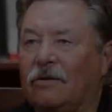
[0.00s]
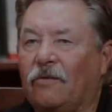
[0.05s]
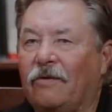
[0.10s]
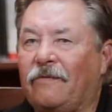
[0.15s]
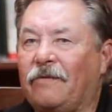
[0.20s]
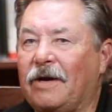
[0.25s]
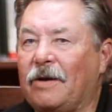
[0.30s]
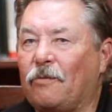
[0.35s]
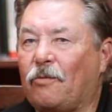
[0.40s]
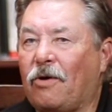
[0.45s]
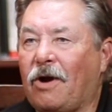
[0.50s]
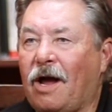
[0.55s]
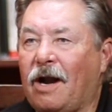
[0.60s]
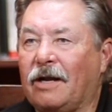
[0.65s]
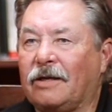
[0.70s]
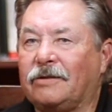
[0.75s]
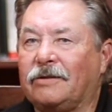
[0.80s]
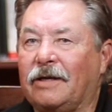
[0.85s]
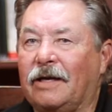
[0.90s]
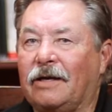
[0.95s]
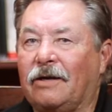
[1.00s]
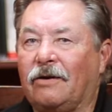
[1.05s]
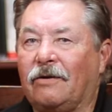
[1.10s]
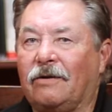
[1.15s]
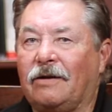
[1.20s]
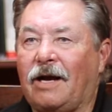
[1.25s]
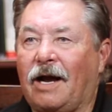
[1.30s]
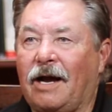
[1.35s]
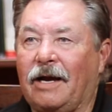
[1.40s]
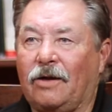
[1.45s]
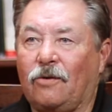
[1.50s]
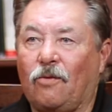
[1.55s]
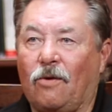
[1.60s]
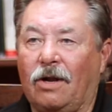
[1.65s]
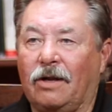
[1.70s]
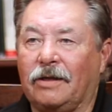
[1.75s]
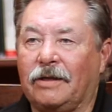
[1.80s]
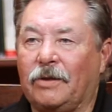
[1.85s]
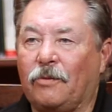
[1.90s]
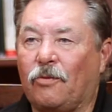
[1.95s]
We find products that are high
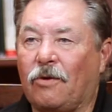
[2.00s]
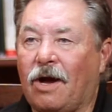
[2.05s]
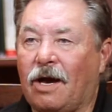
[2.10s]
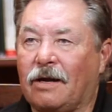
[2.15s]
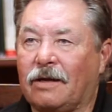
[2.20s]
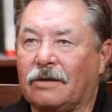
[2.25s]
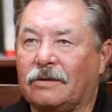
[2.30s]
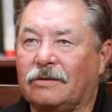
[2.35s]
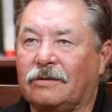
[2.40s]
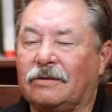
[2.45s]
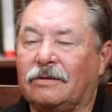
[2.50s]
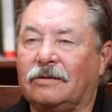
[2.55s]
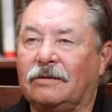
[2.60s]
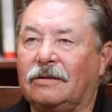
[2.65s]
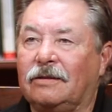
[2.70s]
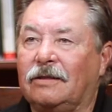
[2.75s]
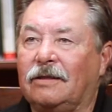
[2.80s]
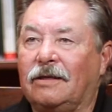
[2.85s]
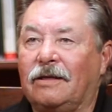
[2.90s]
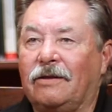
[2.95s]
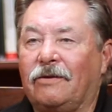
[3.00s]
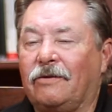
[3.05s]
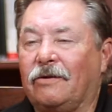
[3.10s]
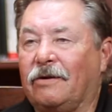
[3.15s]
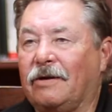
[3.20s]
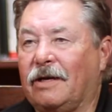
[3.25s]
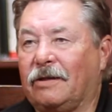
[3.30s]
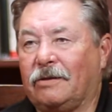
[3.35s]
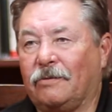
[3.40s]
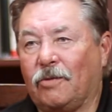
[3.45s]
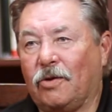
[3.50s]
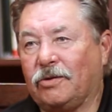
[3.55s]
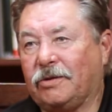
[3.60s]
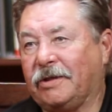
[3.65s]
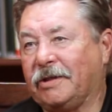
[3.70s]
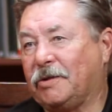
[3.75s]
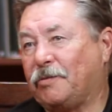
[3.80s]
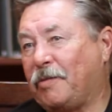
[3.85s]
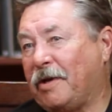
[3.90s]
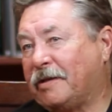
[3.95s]
quality products. They're not the most
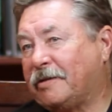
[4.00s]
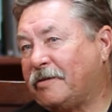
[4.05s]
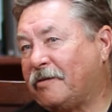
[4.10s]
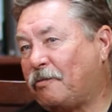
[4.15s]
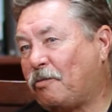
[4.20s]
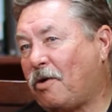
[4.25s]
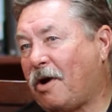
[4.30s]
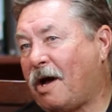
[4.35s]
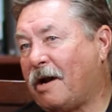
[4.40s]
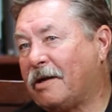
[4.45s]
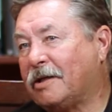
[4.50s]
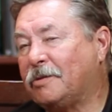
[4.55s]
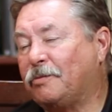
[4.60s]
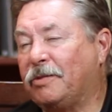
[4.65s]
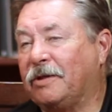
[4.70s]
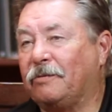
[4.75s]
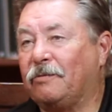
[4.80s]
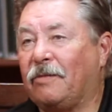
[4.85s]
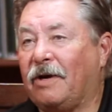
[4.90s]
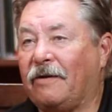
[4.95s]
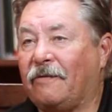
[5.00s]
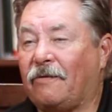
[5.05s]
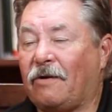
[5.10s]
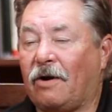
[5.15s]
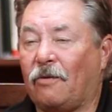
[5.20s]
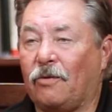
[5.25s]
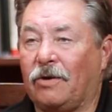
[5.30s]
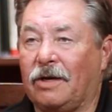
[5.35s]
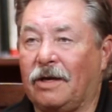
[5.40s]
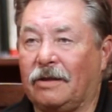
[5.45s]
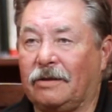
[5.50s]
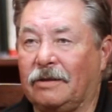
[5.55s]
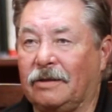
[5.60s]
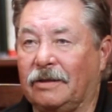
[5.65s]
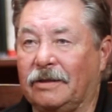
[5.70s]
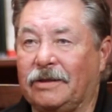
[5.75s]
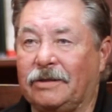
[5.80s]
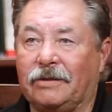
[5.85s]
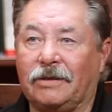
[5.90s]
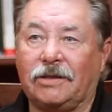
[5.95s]
expensive products, and by far we're not the
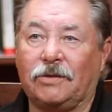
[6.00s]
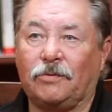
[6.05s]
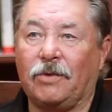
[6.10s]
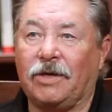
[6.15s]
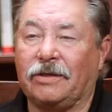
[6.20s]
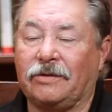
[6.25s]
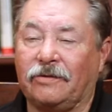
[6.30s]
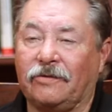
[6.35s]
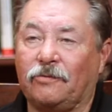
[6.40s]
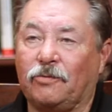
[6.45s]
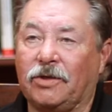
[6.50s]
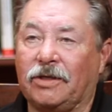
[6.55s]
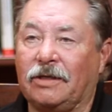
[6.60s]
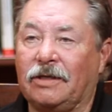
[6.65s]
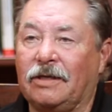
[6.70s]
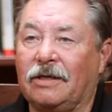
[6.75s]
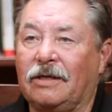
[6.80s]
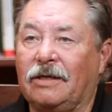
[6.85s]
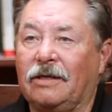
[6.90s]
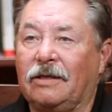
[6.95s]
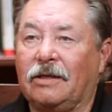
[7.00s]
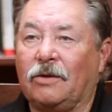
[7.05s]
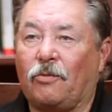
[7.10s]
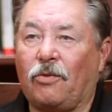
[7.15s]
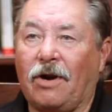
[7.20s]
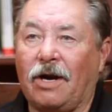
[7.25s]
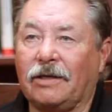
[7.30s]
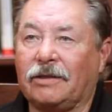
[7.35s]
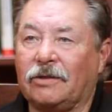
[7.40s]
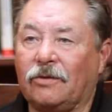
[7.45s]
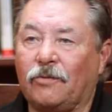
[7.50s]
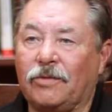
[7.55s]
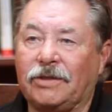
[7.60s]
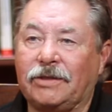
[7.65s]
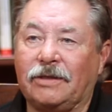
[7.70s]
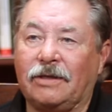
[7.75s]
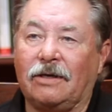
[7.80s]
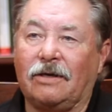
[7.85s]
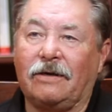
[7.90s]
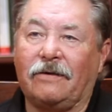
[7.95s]
least expensive, but the products that we
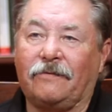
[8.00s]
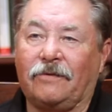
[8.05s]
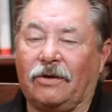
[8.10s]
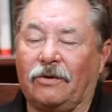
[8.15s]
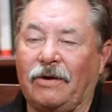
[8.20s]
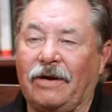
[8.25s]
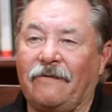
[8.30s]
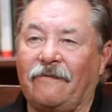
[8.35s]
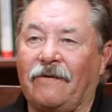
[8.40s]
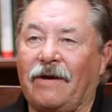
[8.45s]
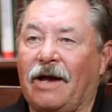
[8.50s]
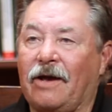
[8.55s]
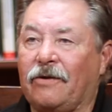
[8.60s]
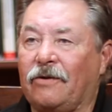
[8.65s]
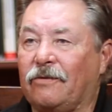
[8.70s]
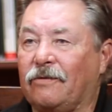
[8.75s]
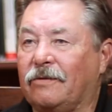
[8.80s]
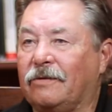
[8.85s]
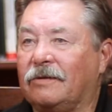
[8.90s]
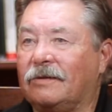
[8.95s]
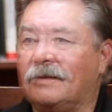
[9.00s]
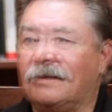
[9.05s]
sell have great value.